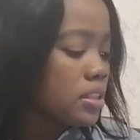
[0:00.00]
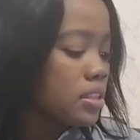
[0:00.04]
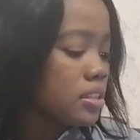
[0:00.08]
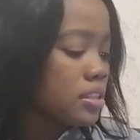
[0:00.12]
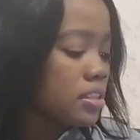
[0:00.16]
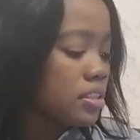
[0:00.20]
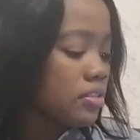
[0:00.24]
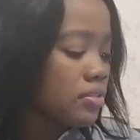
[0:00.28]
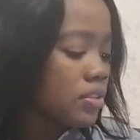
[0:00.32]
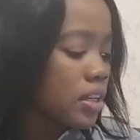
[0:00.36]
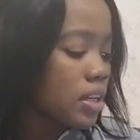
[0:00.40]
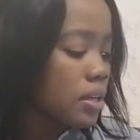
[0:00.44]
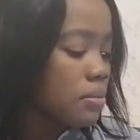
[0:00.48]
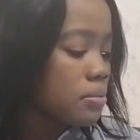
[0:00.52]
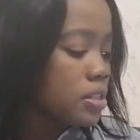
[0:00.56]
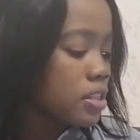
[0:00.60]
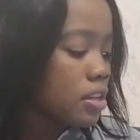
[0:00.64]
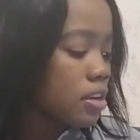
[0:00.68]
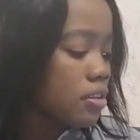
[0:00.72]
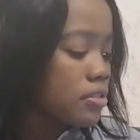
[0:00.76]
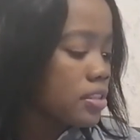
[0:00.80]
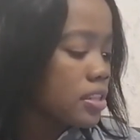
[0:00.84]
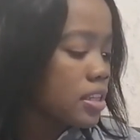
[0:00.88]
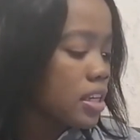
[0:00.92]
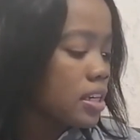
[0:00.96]
deceiving
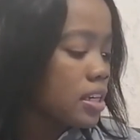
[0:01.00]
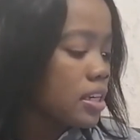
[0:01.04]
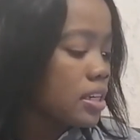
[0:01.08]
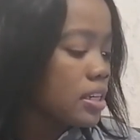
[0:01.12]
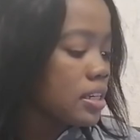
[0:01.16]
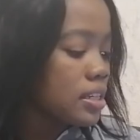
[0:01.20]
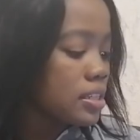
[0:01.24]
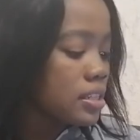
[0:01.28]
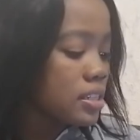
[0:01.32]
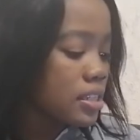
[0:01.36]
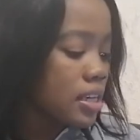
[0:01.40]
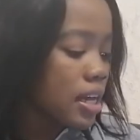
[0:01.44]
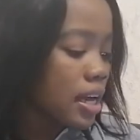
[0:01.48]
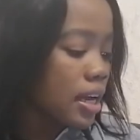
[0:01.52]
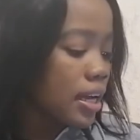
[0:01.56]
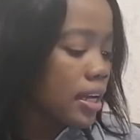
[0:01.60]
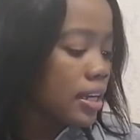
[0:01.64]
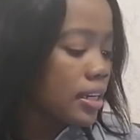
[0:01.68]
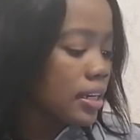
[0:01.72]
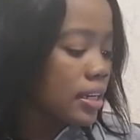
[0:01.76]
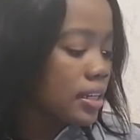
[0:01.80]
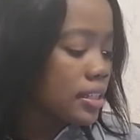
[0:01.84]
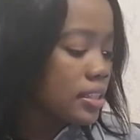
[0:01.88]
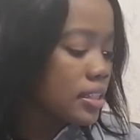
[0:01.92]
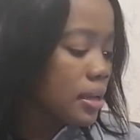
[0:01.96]
himself that he is young
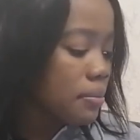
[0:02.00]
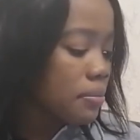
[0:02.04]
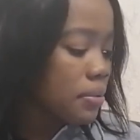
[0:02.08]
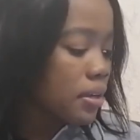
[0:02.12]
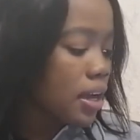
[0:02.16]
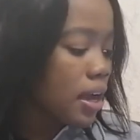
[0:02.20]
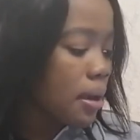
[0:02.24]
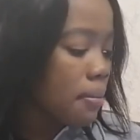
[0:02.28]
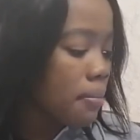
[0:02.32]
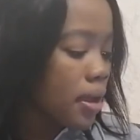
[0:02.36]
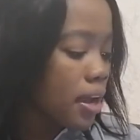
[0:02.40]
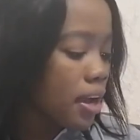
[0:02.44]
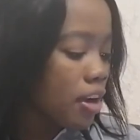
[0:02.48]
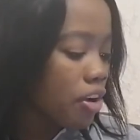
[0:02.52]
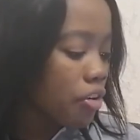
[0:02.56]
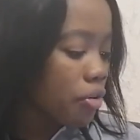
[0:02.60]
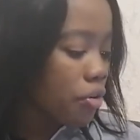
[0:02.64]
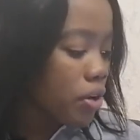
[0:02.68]
and later become a